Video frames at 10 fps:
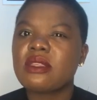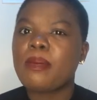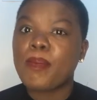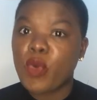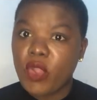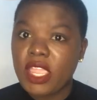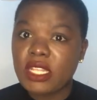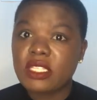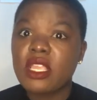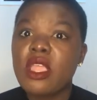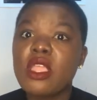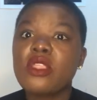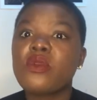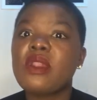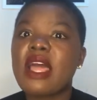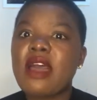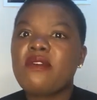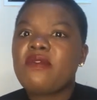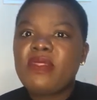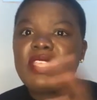point, you'll
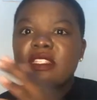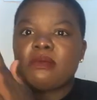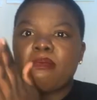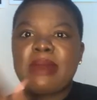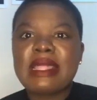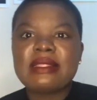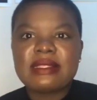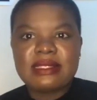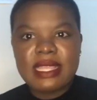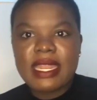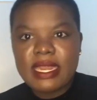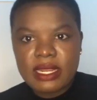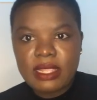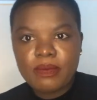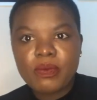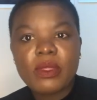have this month's salary.